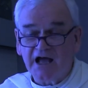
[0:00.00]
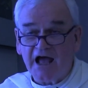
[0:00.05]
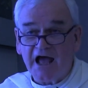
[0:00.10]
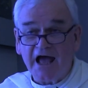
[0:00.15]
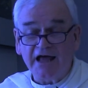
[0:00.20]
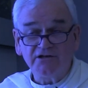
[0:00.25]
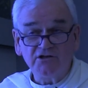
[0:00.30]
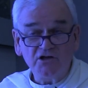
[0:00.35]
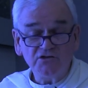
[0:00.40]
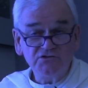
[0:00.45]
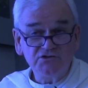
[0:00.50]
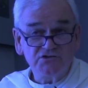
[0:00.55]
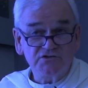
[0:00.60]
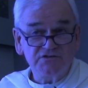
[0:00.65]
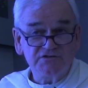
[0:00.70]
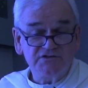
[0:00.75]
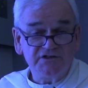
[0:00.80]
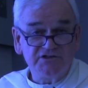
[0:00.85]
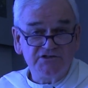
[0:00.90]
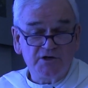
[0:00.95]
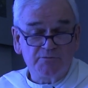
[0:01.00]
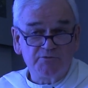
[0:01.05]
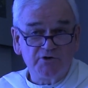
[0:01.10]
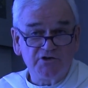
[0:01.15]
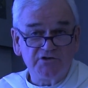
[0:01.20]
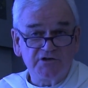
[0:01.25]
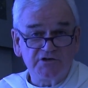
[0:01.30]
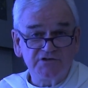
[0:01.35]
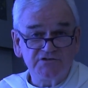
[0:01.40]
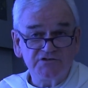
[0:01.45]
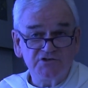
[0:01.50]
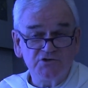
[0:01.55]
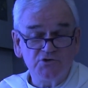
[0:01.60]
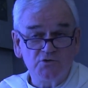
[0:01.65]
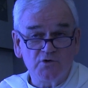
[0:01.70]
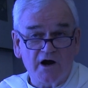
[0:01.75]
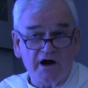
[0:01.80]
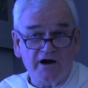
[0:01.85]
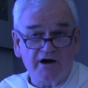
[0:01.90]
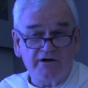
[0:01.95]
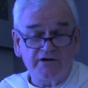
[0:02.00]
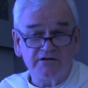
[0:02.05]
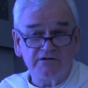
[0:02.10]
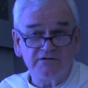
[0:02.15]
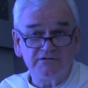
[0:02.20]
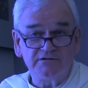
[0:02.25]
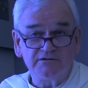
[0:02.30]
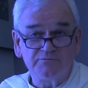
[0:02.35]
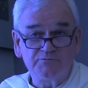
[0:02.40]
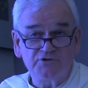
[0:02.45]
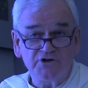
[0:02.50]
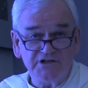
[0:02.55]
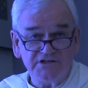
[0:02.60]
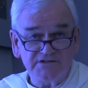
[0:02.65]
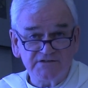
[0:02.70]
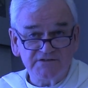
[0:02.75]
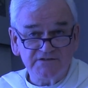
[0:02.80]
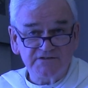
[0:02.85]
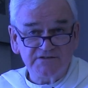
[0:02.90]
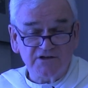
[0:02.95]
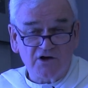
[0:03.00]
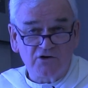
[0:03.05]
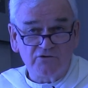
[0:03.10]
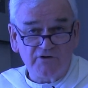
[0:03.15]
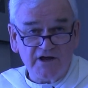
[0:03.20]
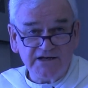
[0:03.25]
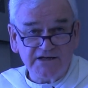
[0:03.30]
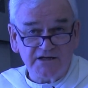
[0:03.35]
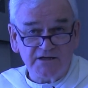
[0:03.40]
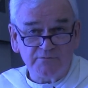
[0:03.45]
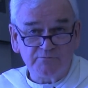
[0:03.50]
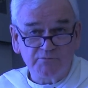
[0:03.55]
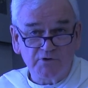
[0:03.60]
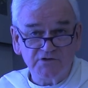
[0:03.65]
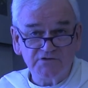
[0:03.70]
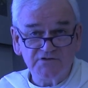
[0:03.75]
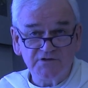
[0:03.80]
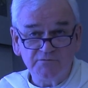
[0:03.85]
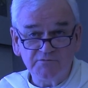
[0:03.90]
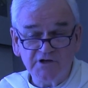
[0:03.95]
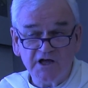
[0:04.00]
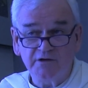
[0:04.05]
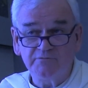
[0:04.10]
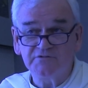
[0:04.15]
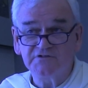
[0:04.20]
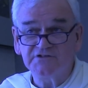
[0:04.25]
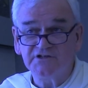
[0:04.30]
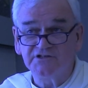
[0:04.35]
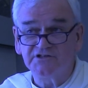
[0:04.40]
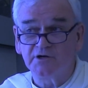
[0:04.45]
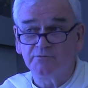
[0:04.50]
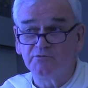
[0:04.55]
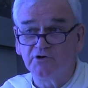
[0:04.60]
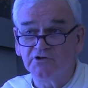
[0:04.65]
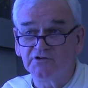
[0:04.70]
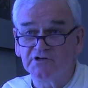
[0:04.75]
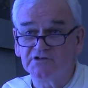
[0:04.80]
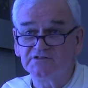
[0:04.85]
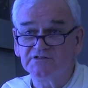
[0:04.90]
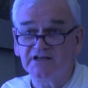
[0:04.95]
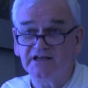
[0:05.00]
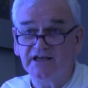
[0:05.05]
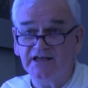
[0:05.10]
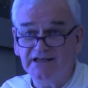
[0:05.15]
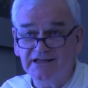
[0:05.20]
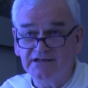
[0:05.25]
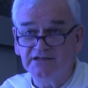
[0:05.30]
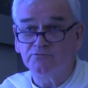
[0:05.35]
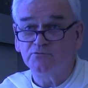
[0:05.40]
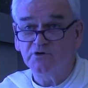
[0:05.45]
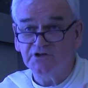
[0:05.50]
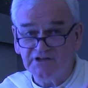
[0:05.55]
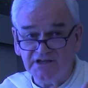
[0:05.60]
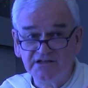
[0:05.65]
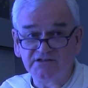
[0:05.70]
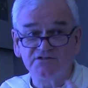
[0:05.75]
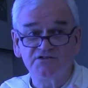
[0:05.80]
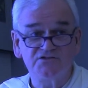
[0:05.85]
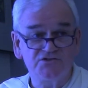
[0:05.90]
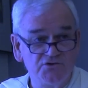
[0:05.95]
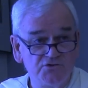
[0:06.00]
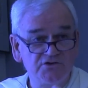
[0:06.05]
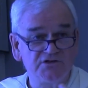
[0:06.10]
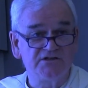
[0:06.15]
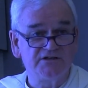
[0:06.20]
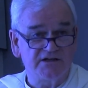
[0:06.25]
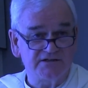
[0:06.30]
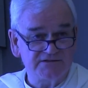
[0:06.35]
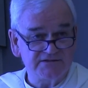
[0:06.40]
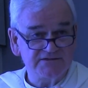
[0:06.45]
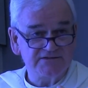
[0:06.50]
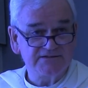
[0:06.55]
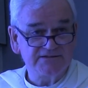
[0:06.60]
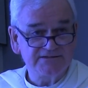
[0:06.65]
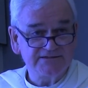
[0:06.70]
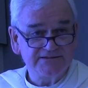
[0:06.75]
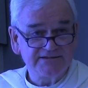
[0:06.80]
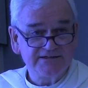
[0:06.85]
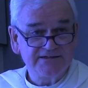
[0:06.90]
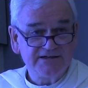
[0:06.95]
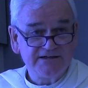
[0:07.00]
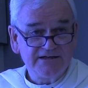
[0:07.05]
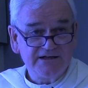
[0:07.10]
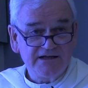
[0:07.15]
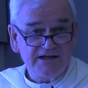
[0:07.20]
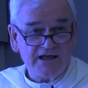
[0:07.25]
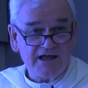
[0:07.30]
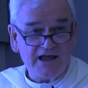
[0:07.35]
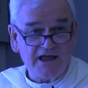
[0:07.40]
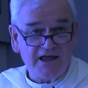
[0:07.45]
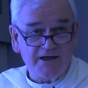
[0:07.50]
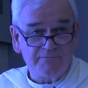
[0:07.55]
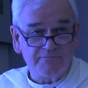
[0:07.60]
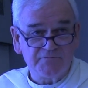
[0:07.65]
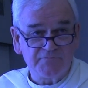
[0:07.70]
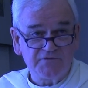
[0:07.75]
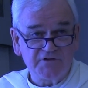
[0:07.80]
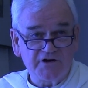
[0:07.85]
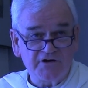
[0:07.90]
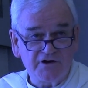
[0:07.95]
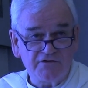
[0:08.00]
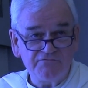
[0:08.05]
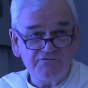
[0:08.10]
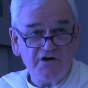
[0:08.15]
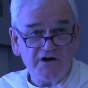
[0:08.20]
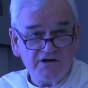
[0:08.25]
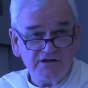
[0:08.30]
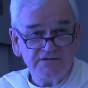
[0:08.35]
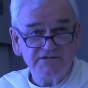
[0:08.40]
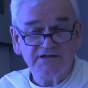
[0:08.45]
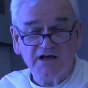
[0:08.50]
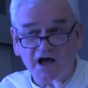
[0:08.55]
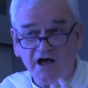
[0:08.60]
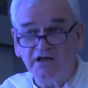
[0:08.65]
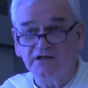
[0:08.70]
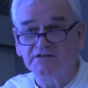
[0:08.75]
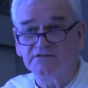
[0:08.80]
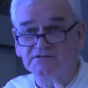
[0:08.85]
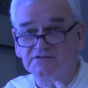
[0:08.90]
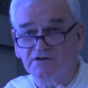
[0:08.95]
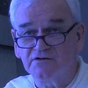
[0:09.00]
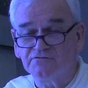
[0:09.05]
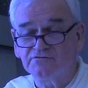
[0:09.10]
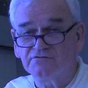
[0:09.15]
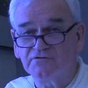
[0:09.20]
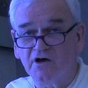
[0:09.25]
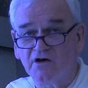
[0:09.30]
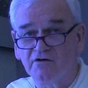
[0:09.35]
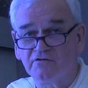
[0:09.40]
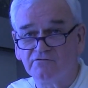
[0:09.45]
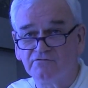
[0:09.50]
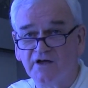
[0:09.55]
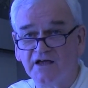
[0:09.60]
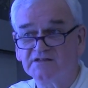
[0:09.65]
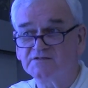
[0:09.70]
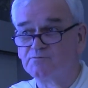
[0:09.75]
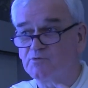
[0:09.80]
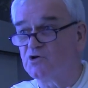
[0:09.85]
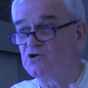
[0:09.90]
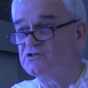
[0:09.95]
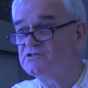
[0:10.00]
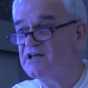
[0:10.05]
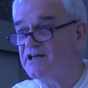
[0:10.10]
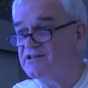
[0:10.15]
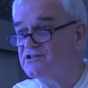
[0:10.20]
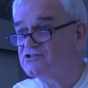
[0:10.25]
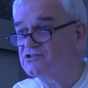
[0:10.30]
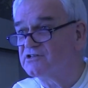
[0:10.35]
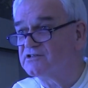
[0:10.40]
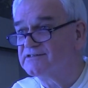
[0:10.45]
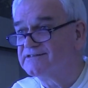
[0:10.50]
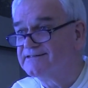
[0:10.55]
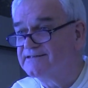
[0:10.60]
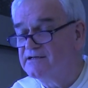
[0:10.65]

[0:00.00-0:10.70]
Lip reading: And not just senior brothers who are priests already, but sometimes senior brothers within studentates. There are various kinds of exploitation.